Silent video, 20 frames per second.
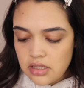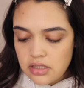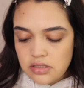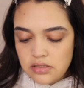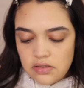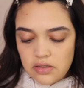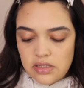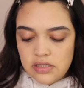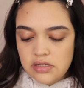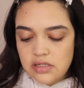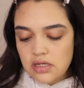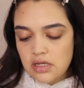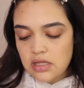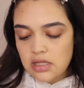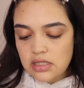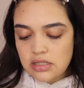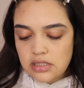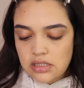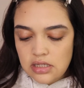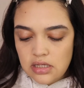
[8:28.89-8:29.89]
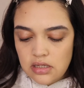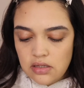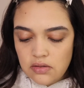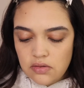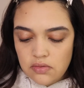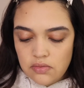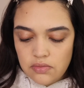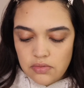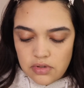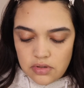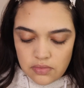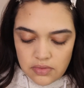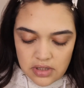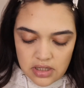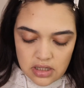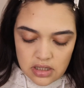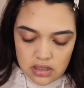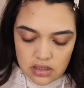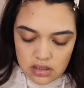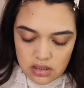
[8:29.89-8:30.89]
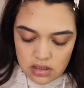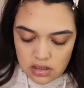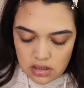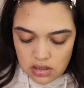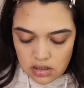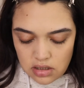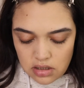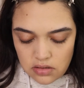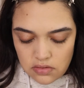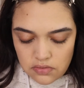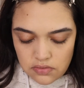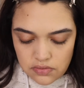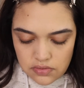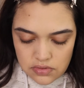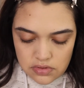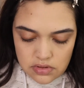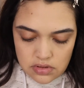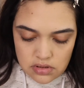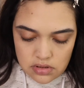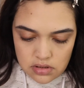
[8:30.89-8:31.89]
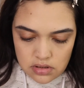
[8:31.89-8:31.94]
So let's see what we can use.